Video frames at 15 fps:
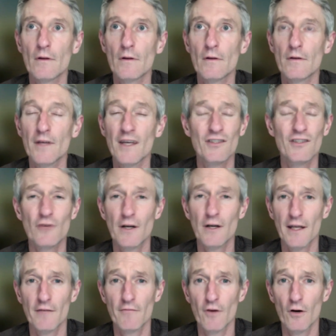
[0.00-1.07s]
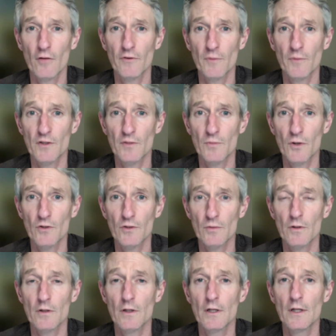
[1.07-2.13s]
just try and get involved as much as possible.